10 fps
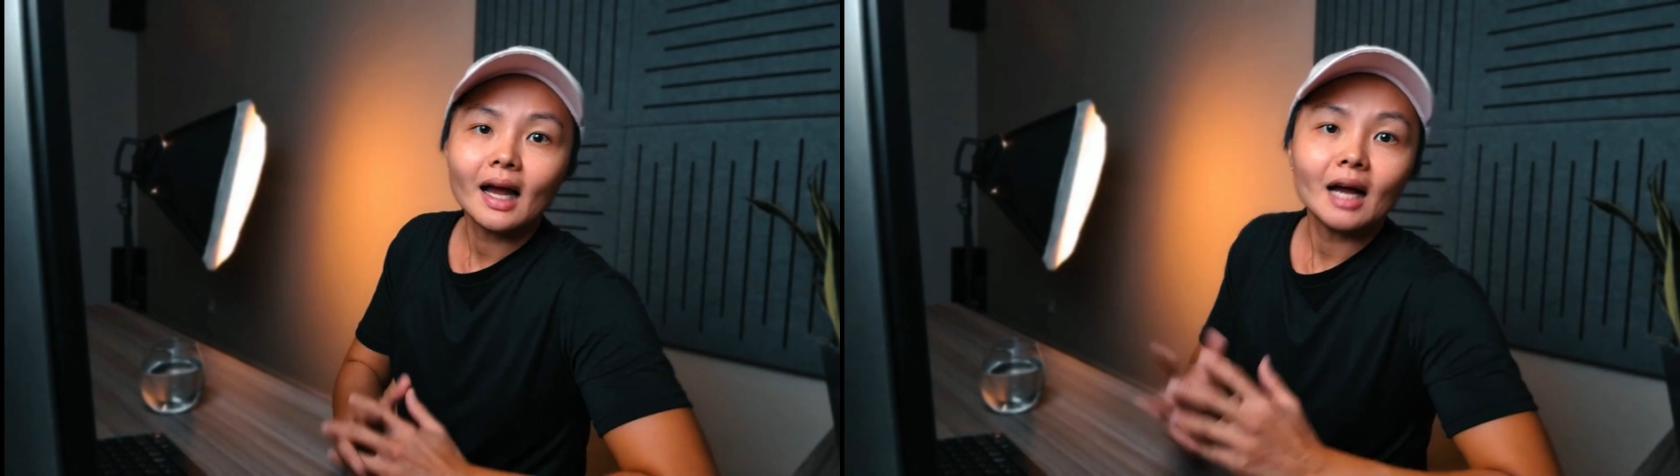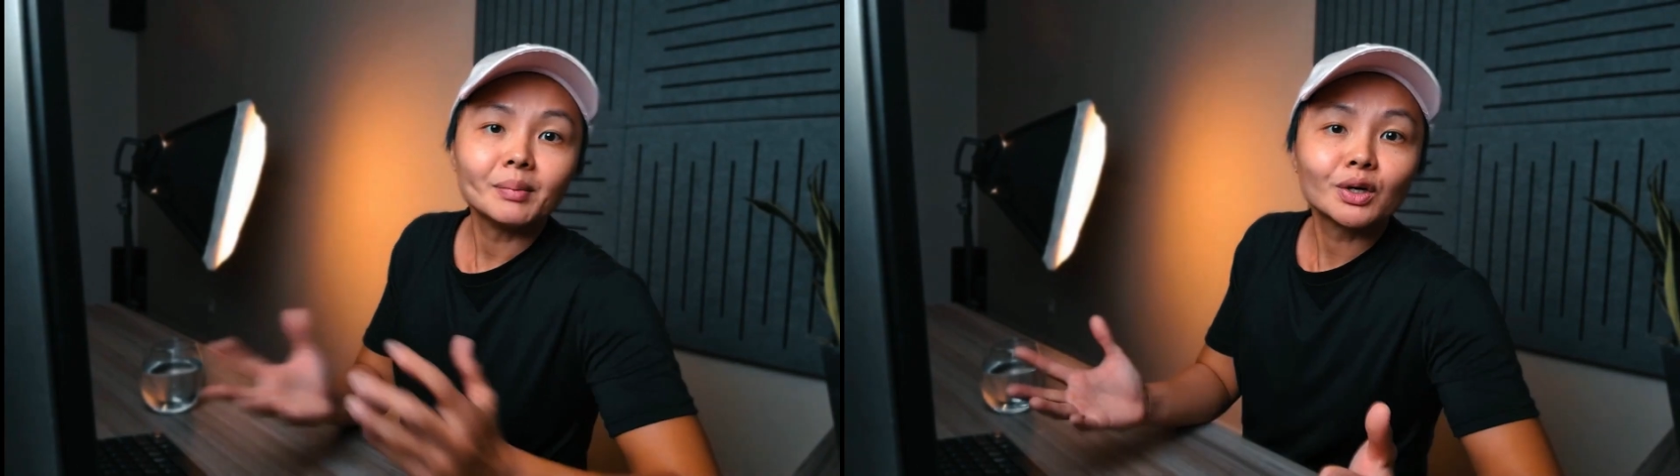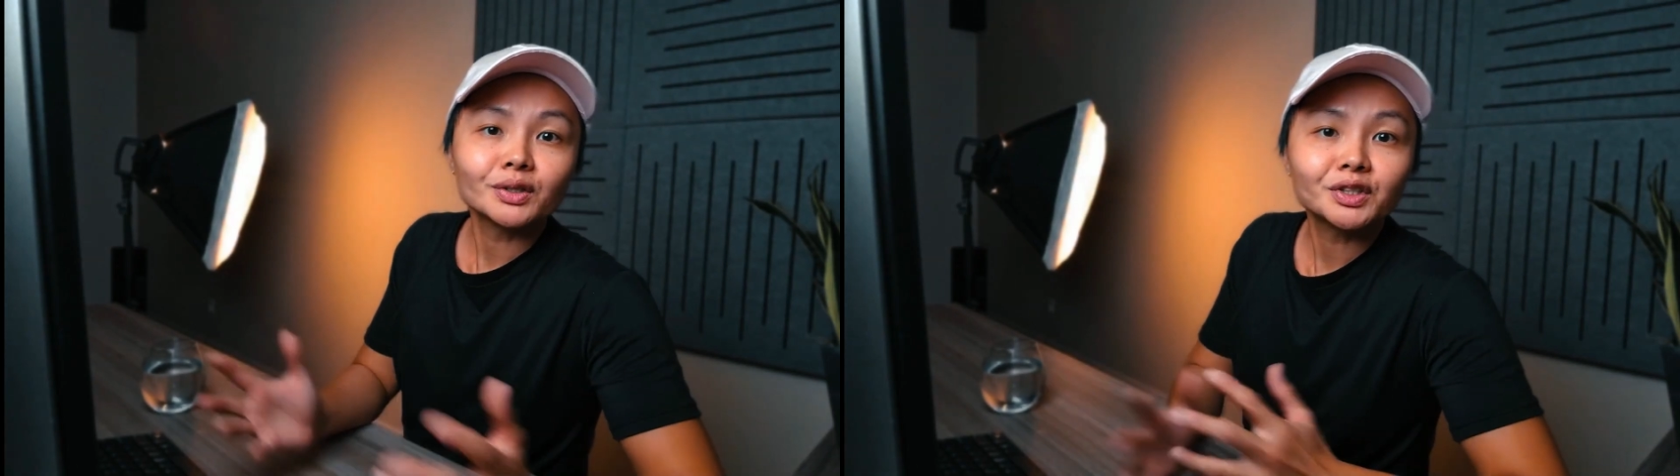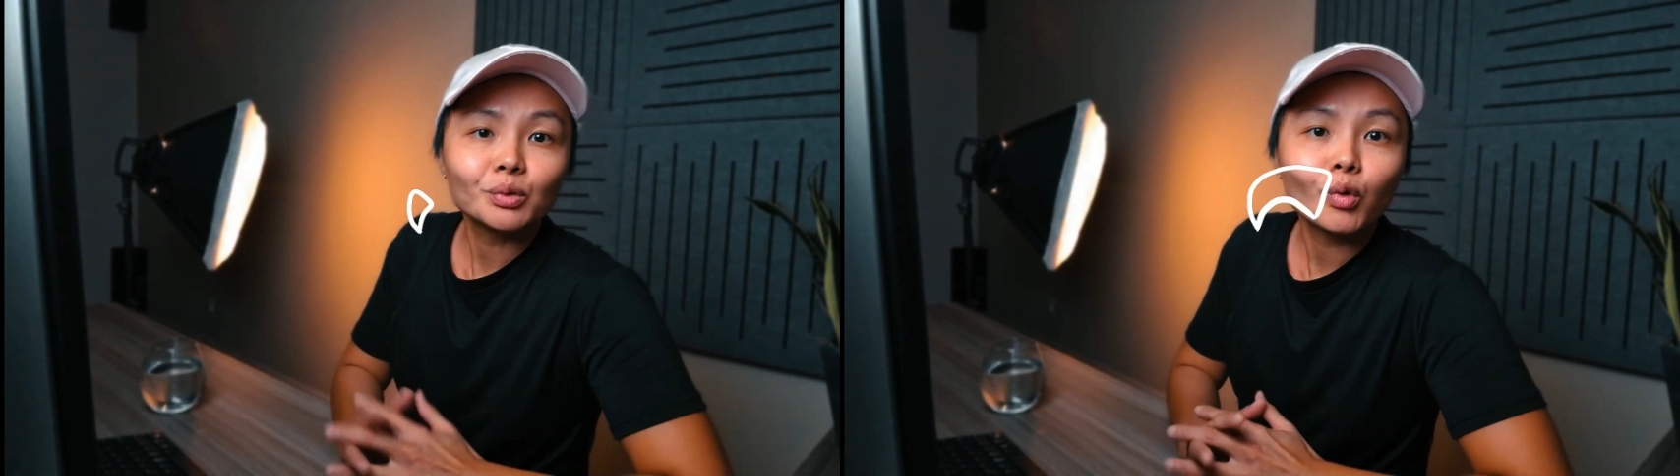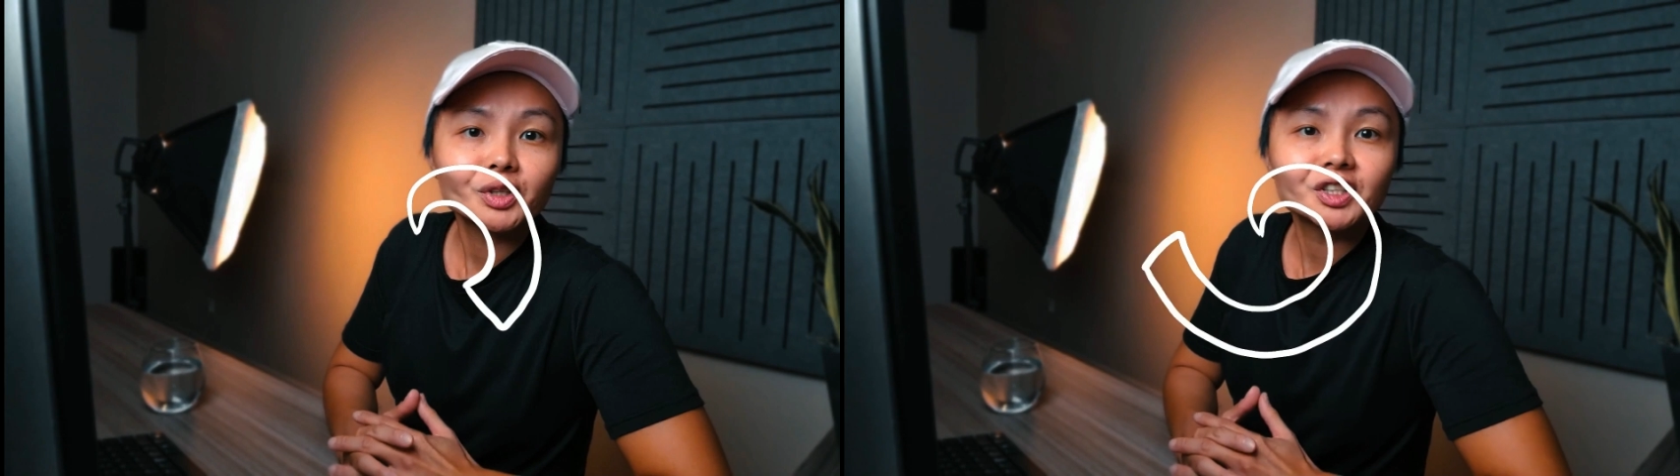And because you
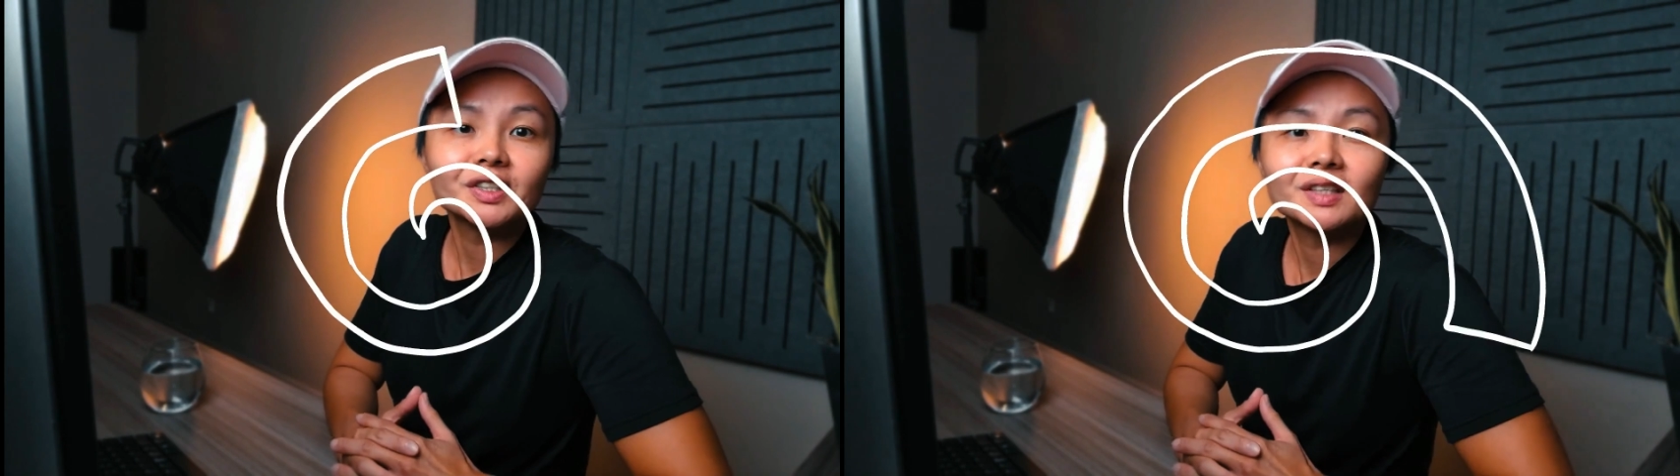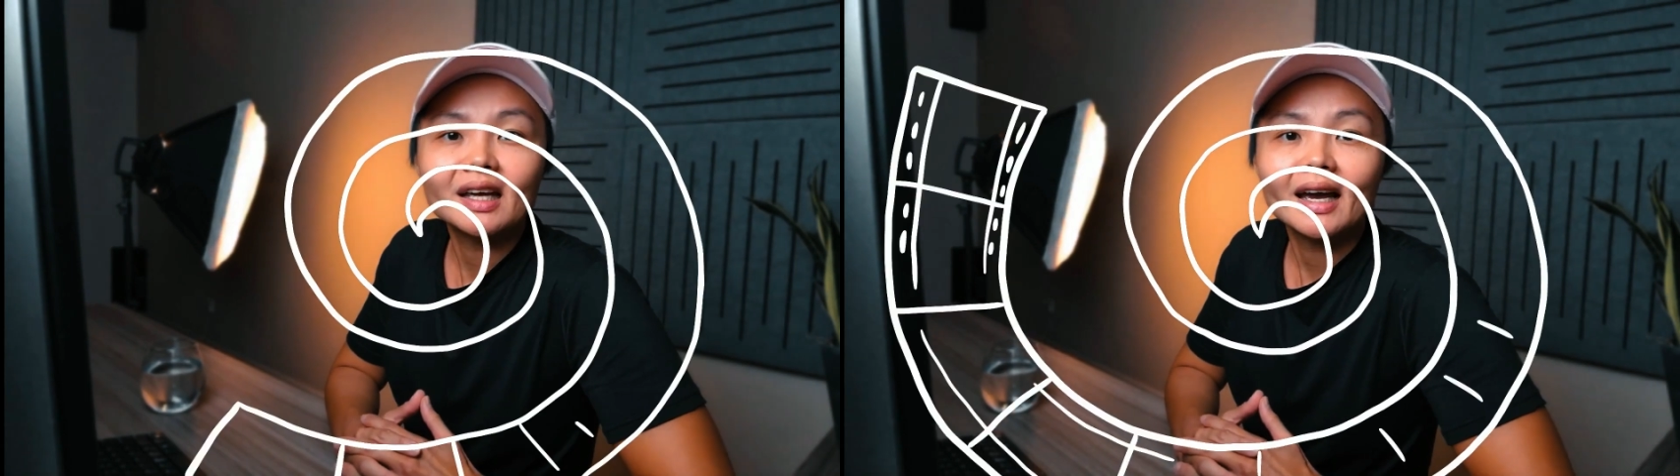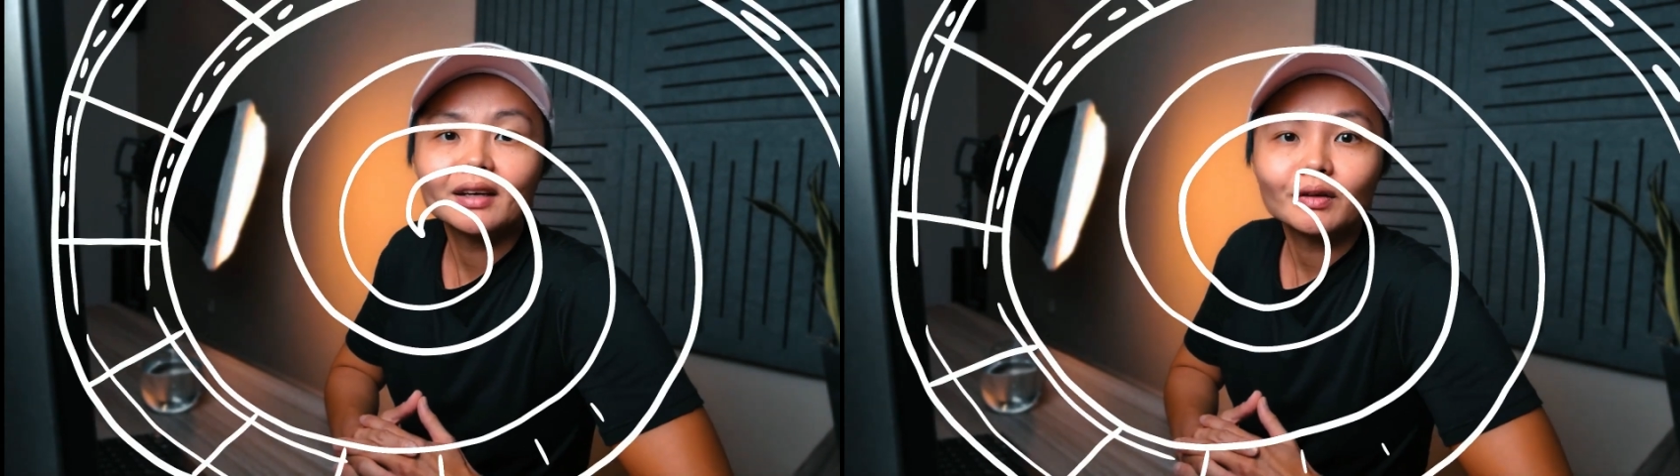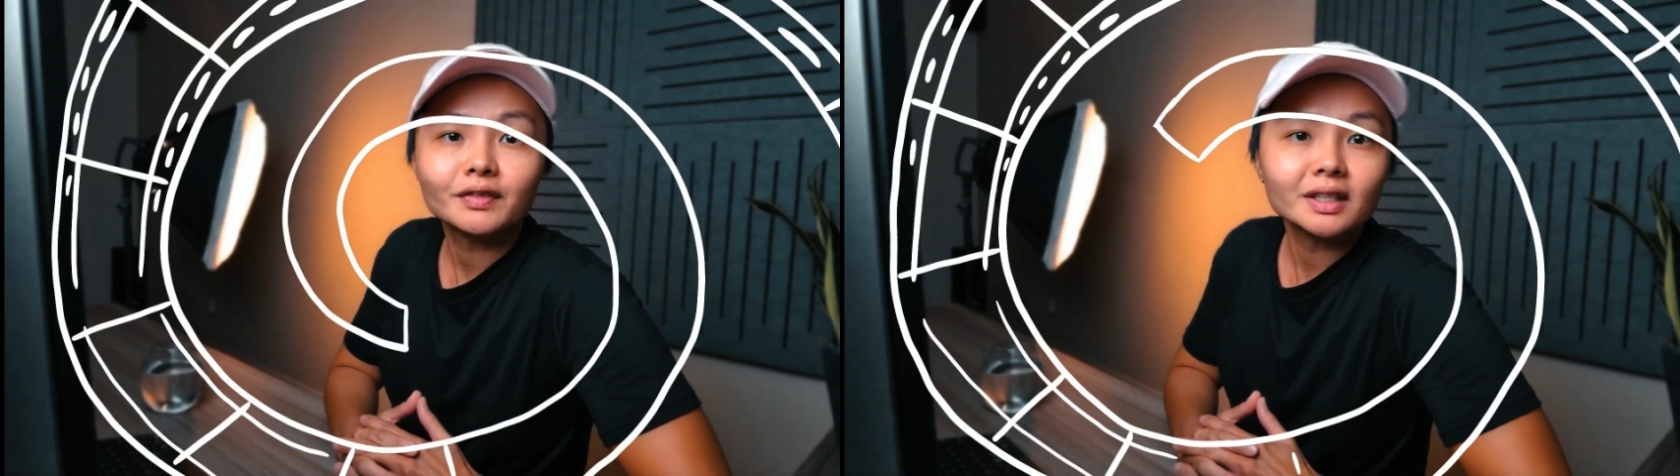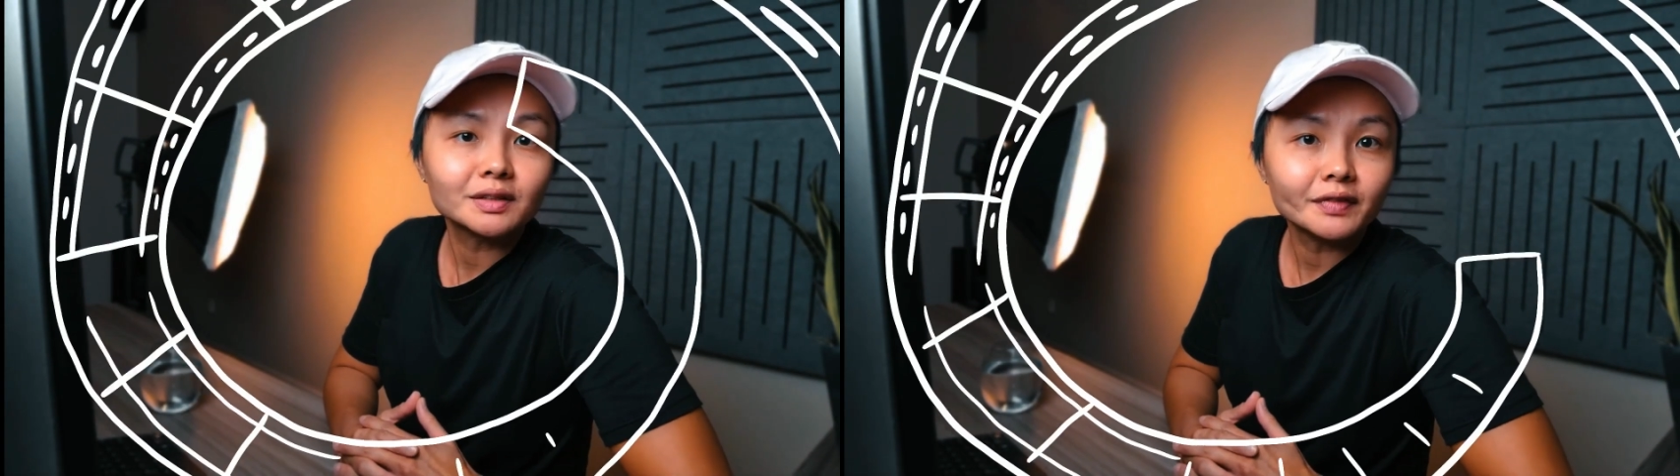watched to the end of
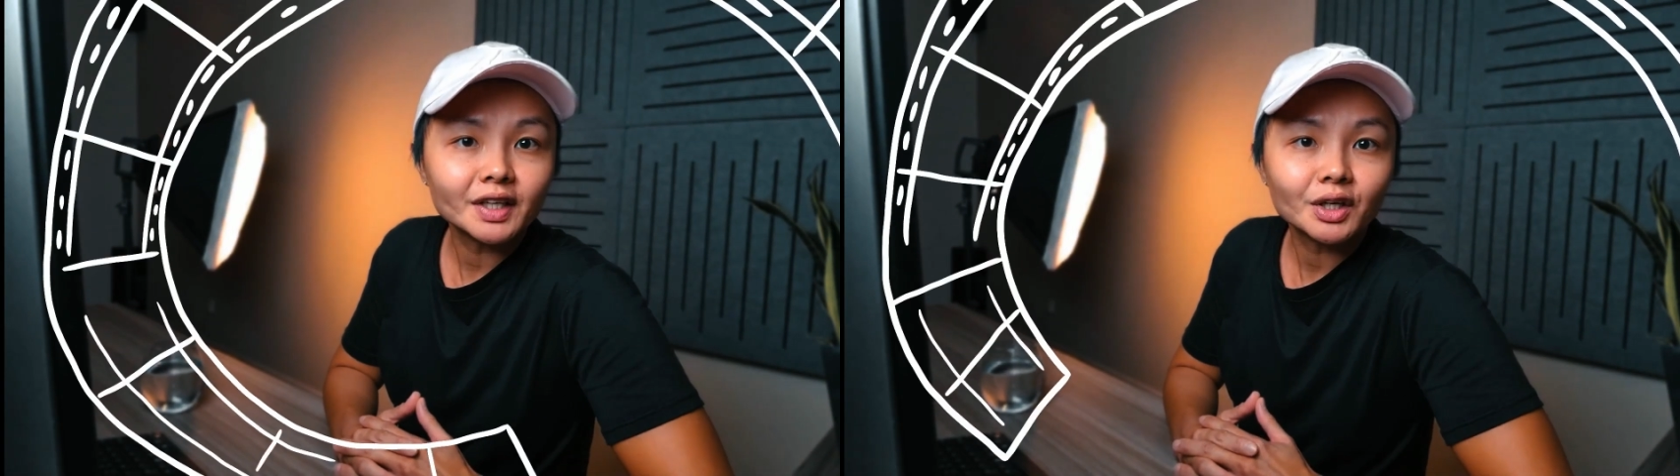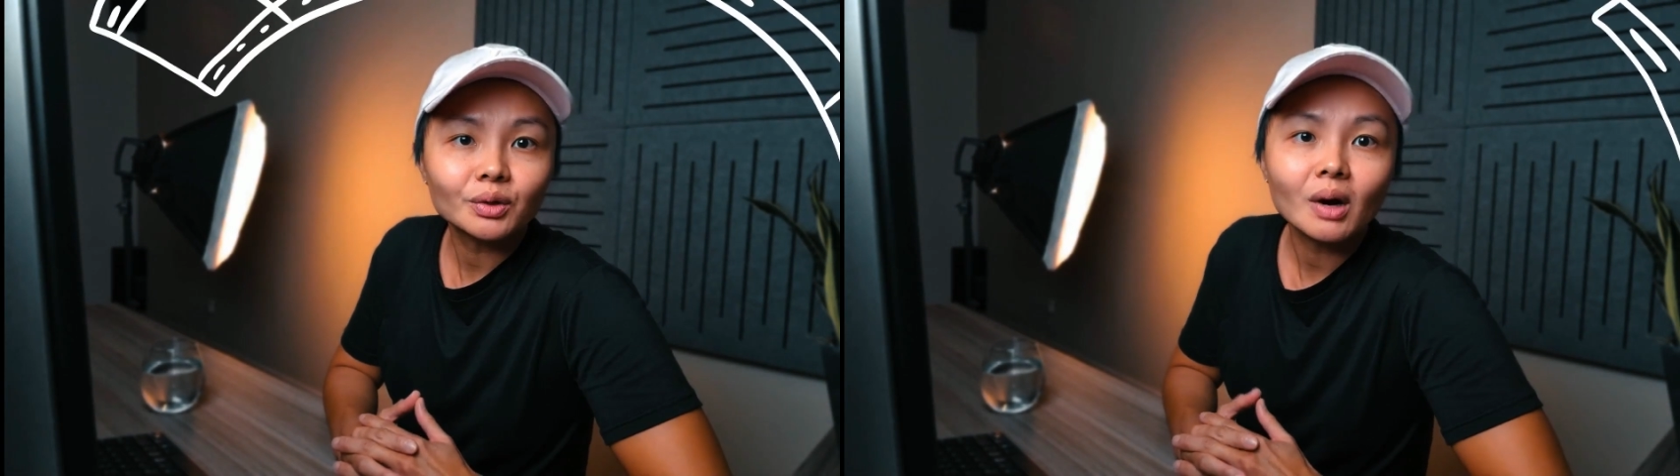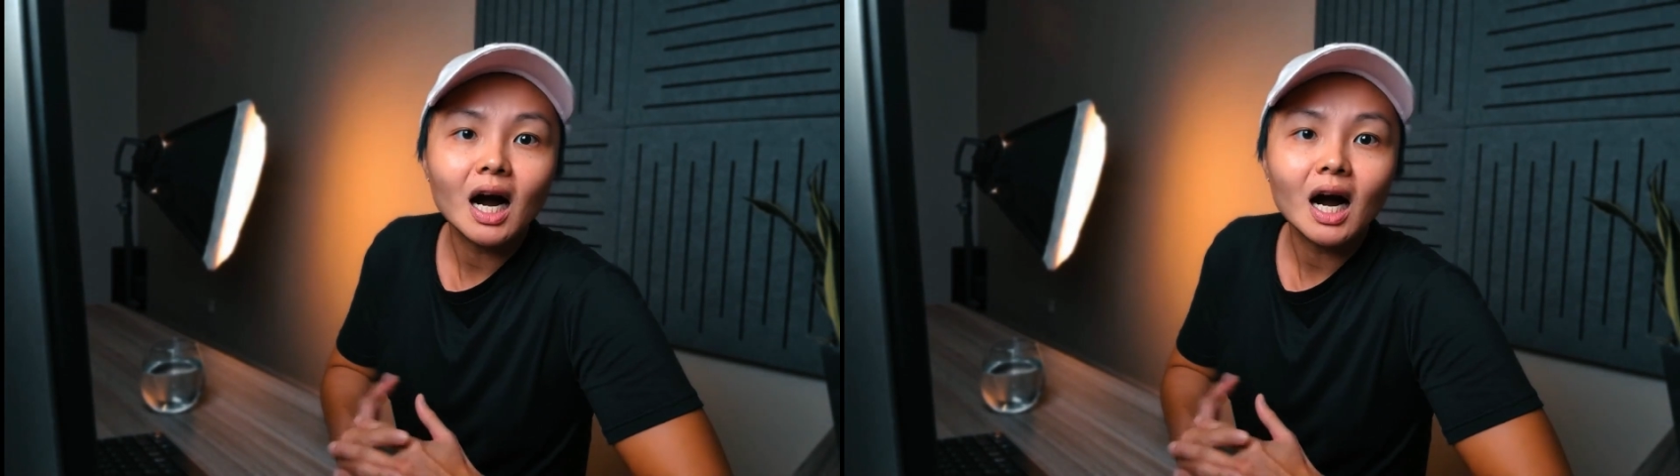this video,